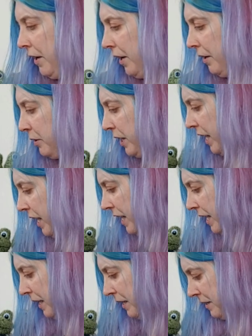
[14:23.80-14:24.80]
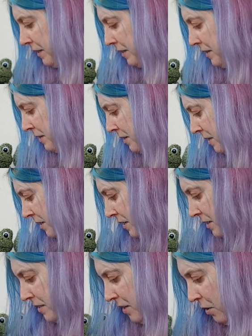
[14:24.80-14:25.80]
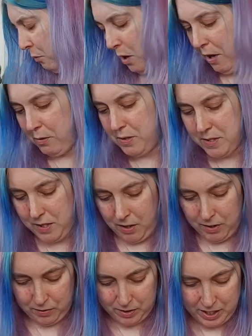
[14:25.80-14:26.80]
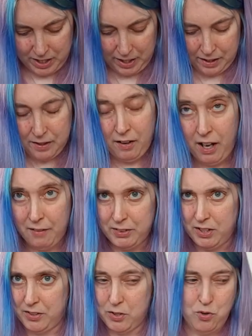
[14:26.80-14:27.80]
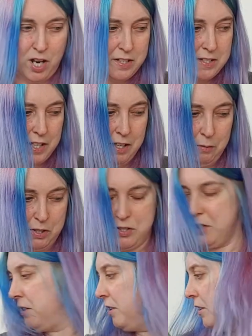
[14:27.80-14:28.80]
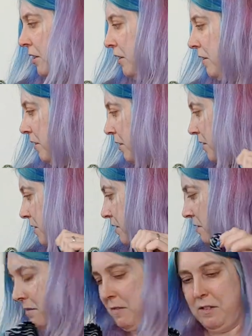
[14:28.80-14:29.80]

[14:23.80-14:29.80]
Okay. So what else is going on here? I have another dress here which has